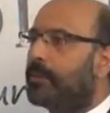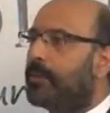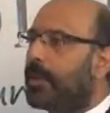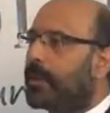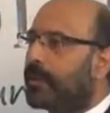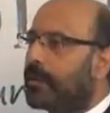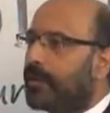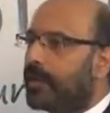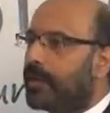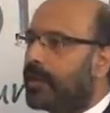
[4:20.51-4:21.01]

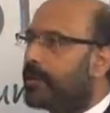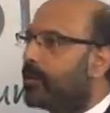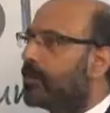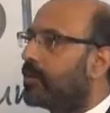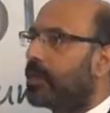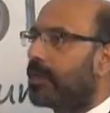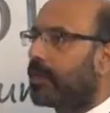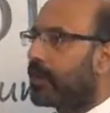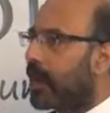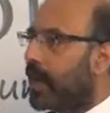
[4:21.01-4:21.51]
Bahrain
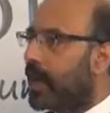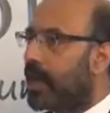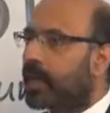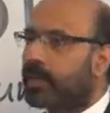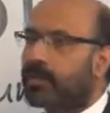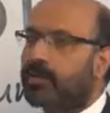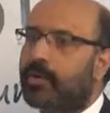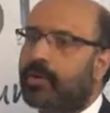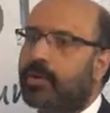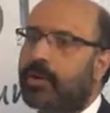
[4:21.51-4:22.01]
or
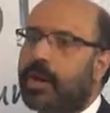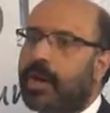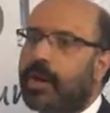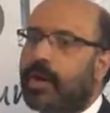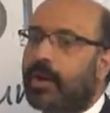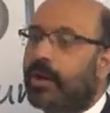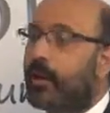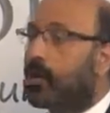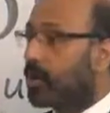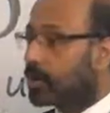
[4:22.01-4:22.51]
Iraq
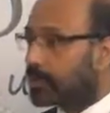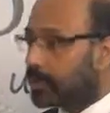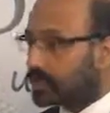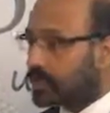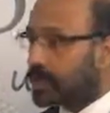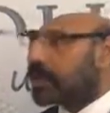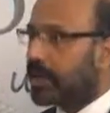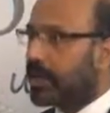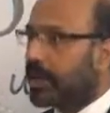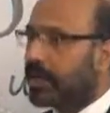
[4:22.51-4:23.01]
or
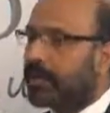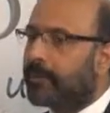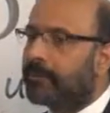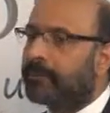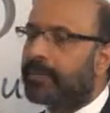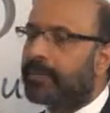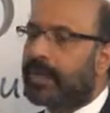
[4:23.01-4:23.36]
Syria,